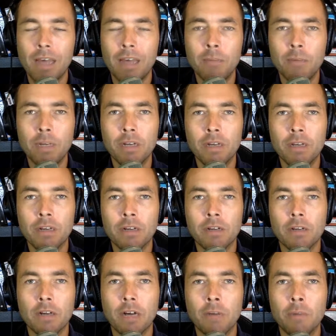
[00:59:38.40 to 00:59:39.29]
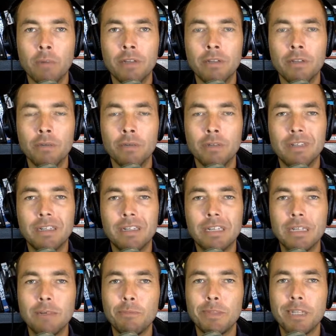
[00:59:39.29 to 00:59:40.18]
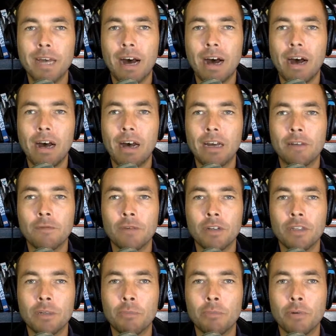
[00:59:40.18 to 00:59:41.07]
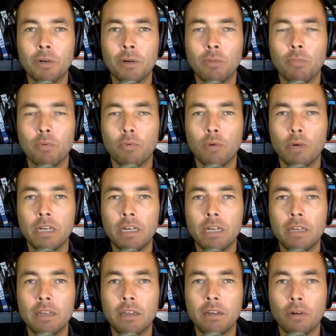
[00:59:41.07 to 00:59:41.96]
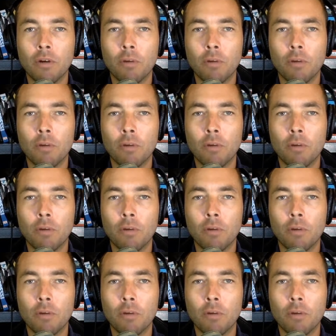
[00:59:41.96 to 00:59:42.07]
gonna do a deep dive on the book Breath